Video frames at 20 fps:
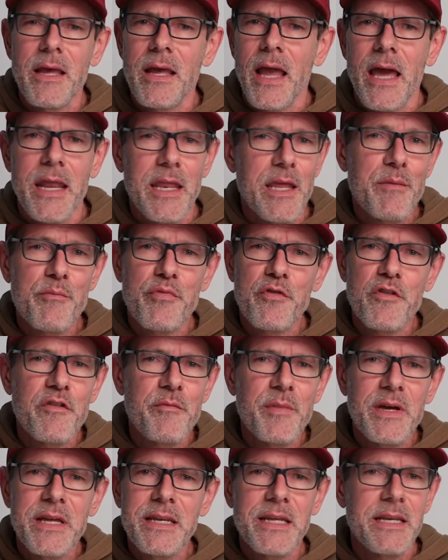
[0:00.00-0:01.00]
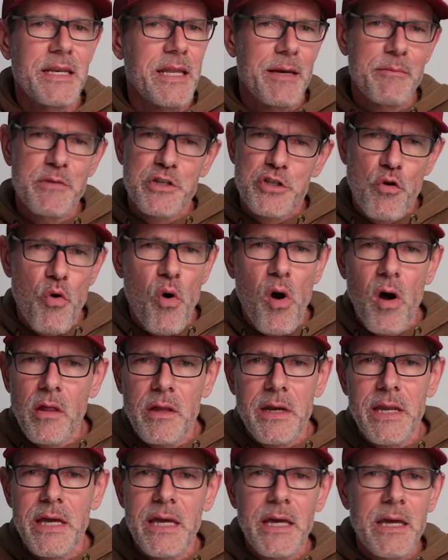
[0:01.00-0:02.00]
Any improvement in image
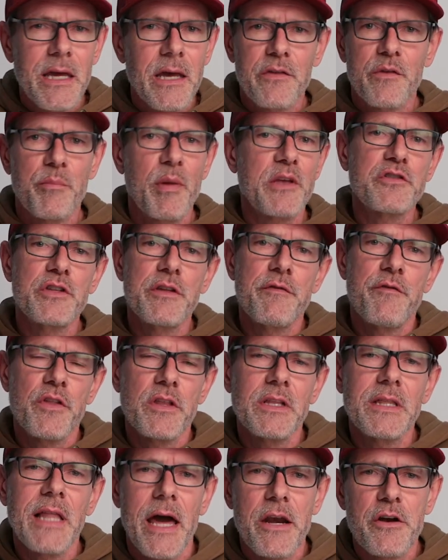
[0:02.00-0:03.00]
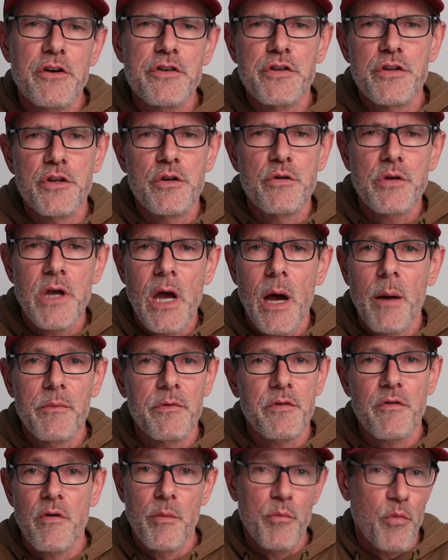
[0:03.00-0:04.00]
quality, especially for the latter two,
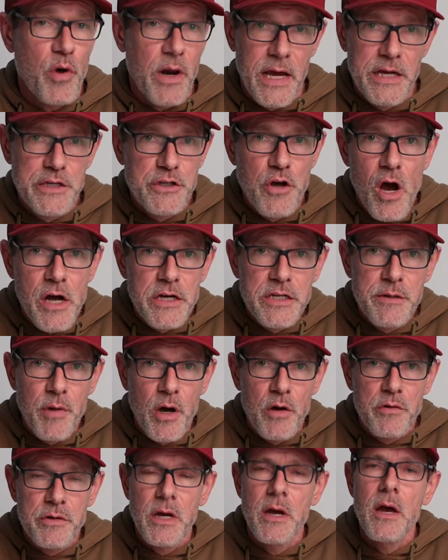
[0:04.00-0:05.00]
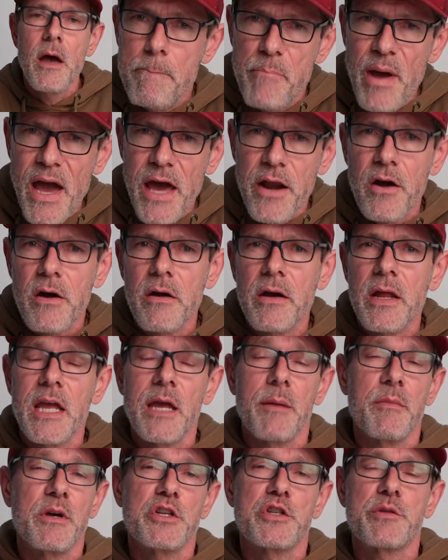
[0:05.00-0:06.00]
comes from what I talked about, better
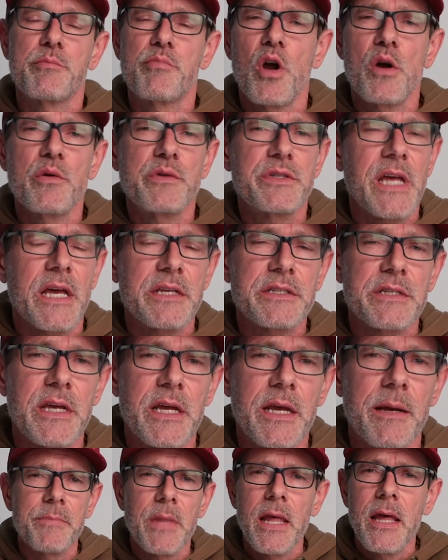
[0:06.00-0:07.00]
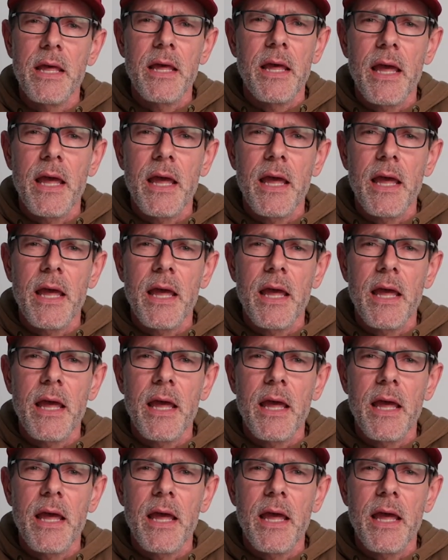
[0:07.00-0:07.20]
image processing.